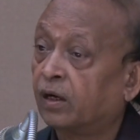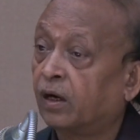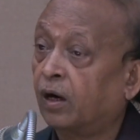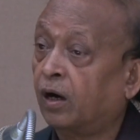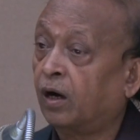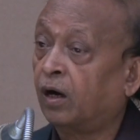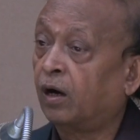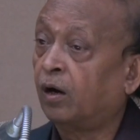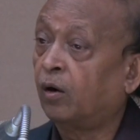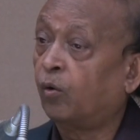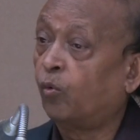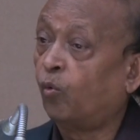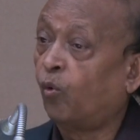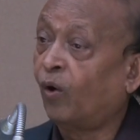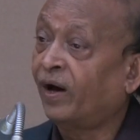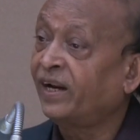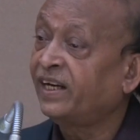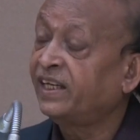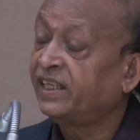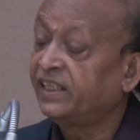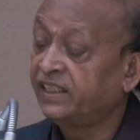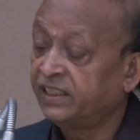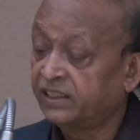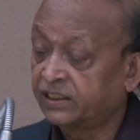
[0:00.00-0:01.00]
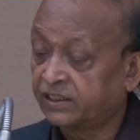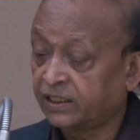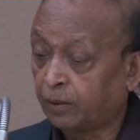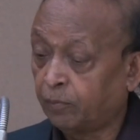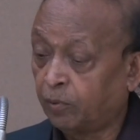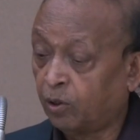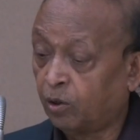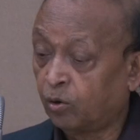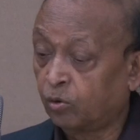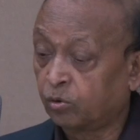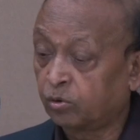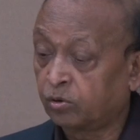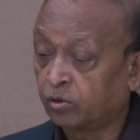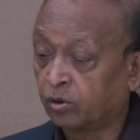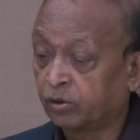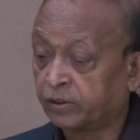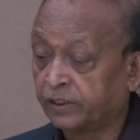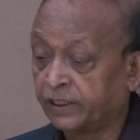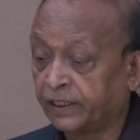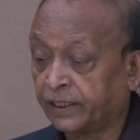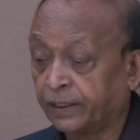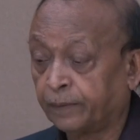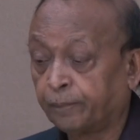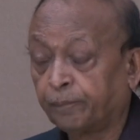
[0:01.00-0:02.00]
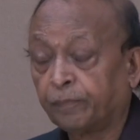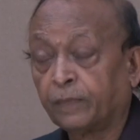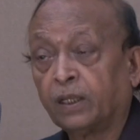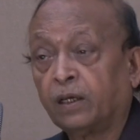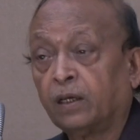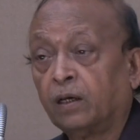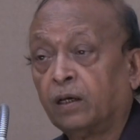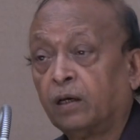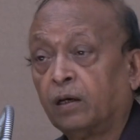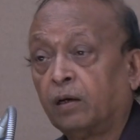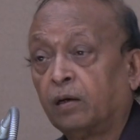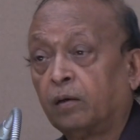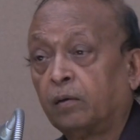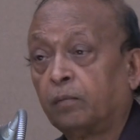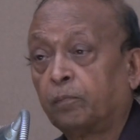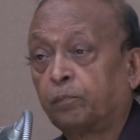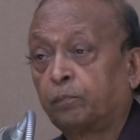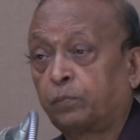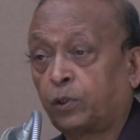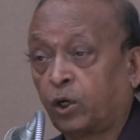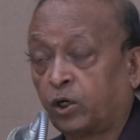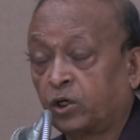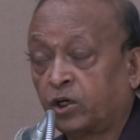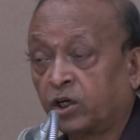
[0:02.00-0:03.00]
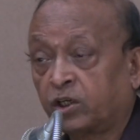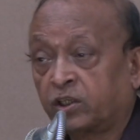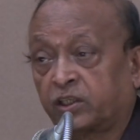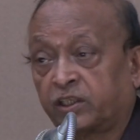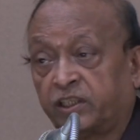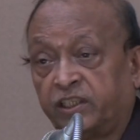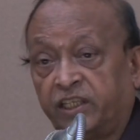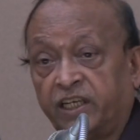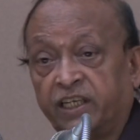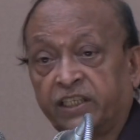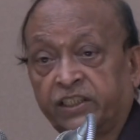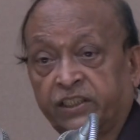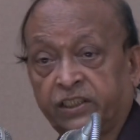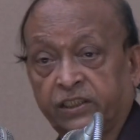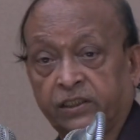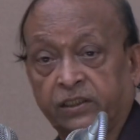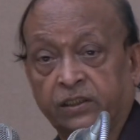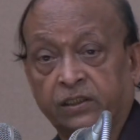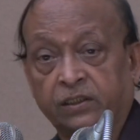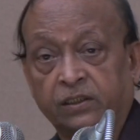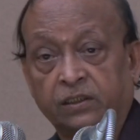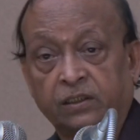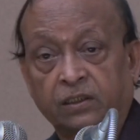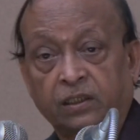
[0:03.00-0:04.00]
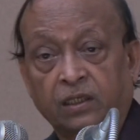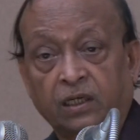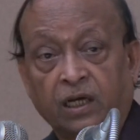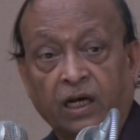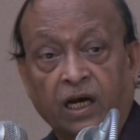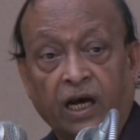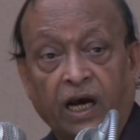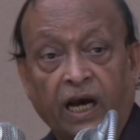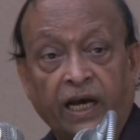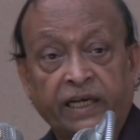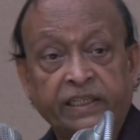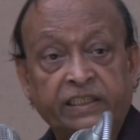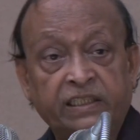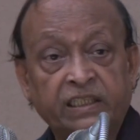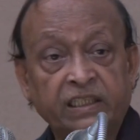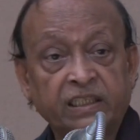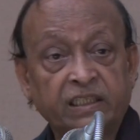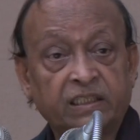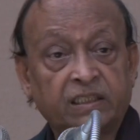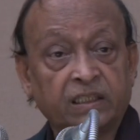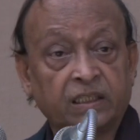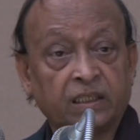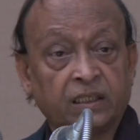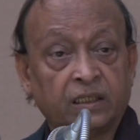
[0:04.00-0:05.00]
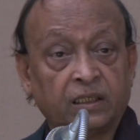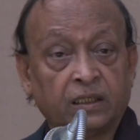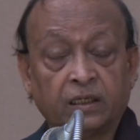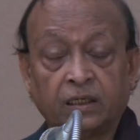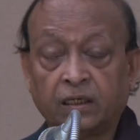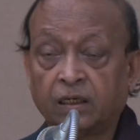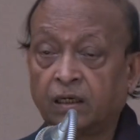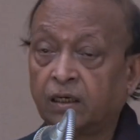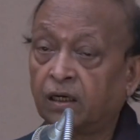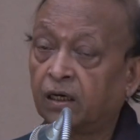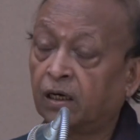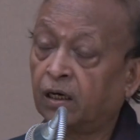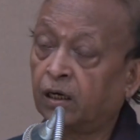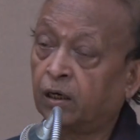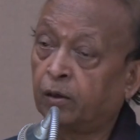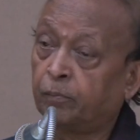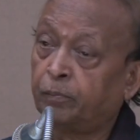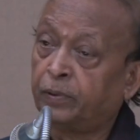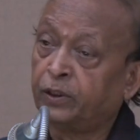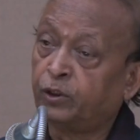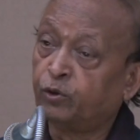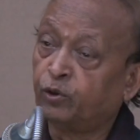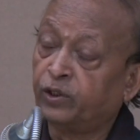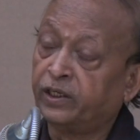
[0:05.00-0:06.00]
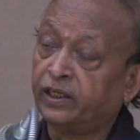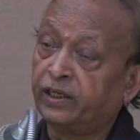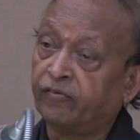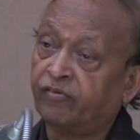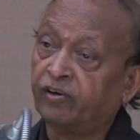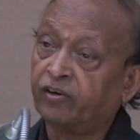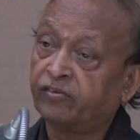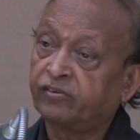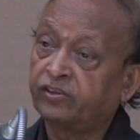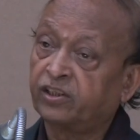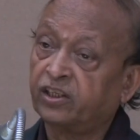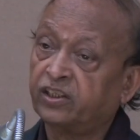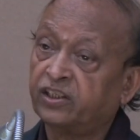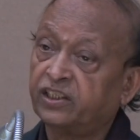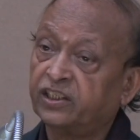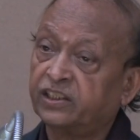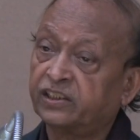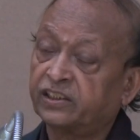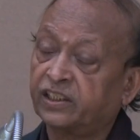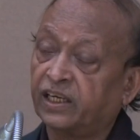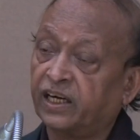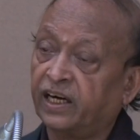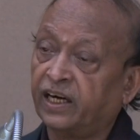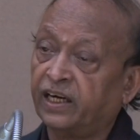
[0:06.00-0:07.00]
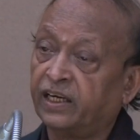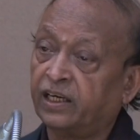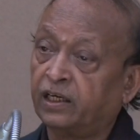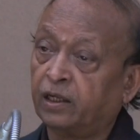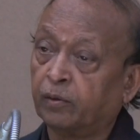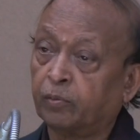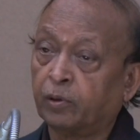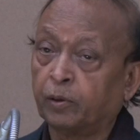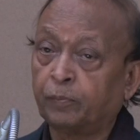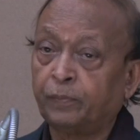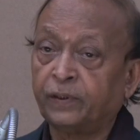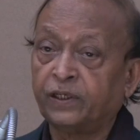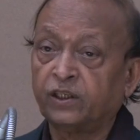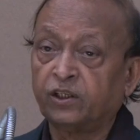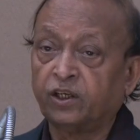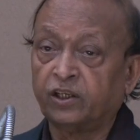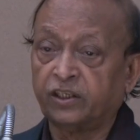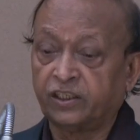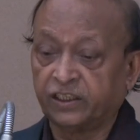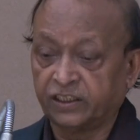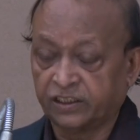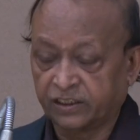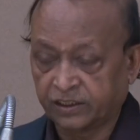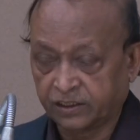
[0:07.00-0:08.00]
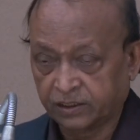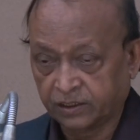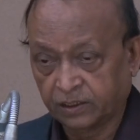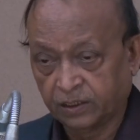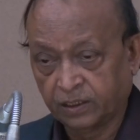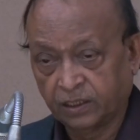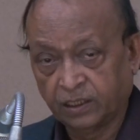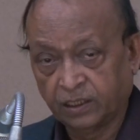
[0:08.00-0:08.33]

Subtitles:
One is about the product creation. I think between developed countries and developing countries,